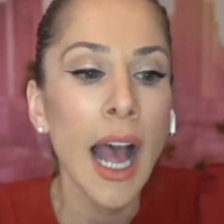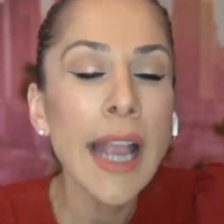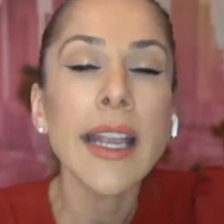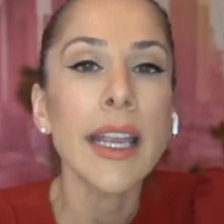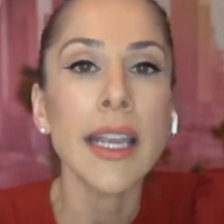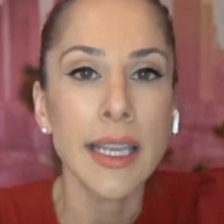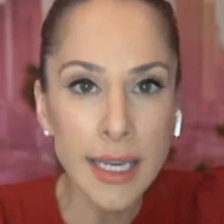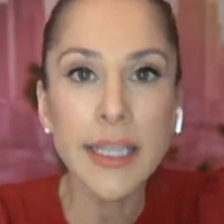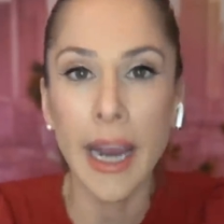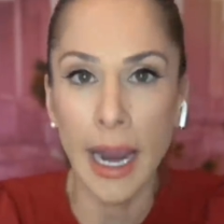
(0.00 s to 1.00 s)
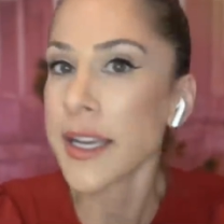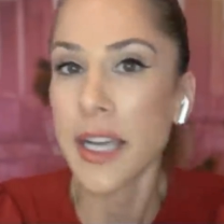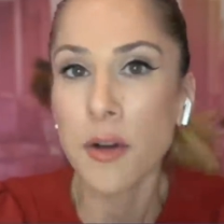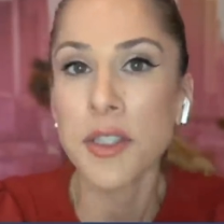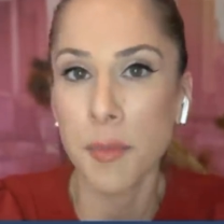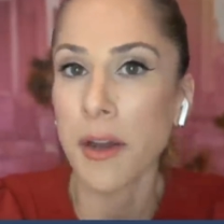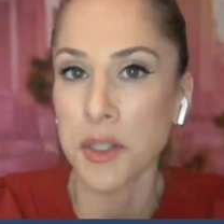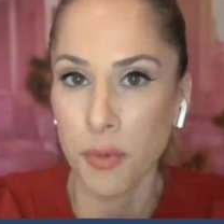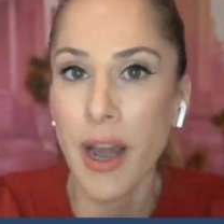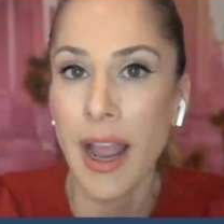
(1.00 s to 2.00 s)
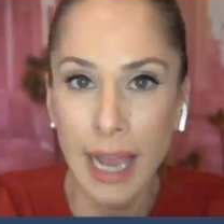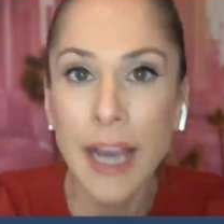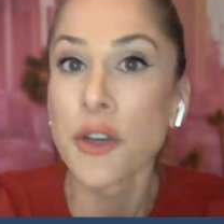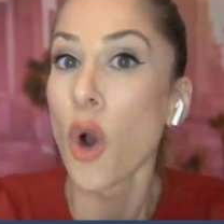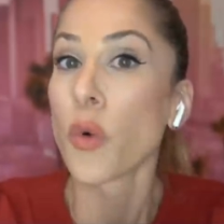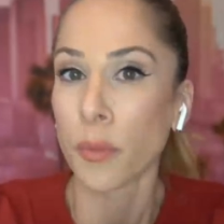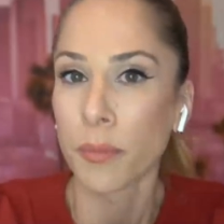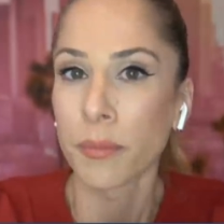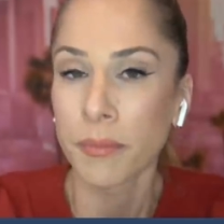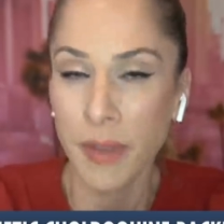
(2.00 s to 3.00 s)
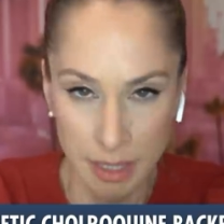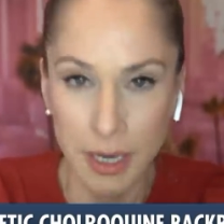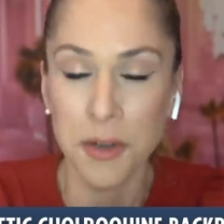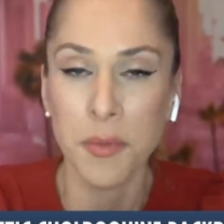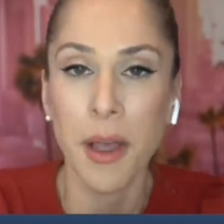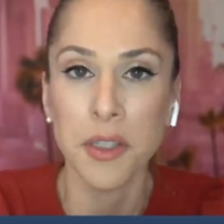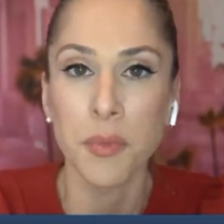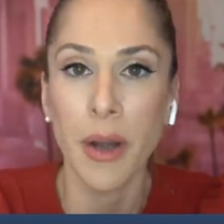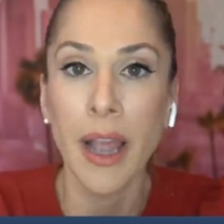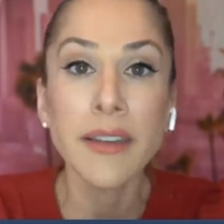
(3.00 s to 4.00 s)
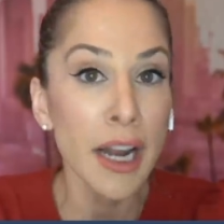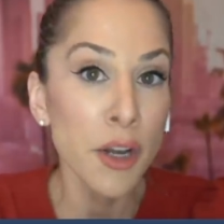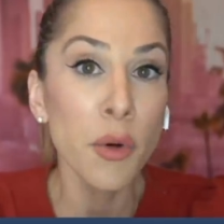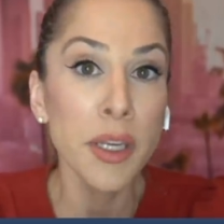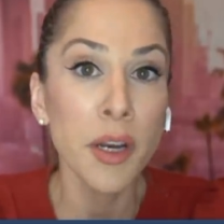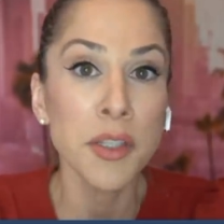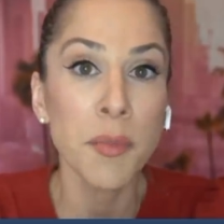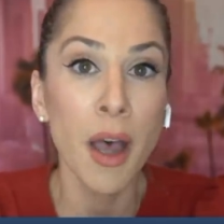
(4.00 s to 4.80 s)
I he he cares about his brand. I know that he cares about his brand and I know he cares